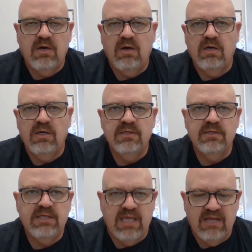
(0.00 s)

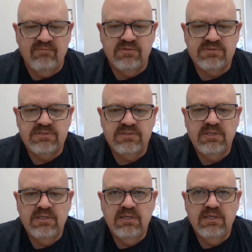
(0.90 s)
on Canvas,
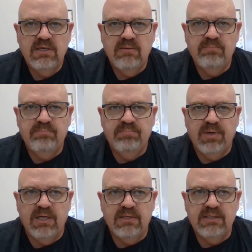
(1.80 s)

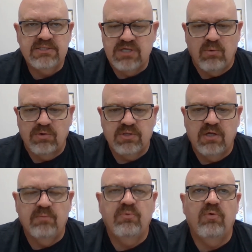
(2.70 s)
but it's not worth
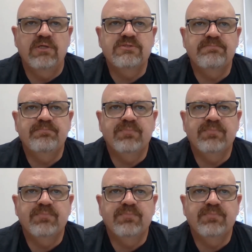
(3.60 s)
100 points.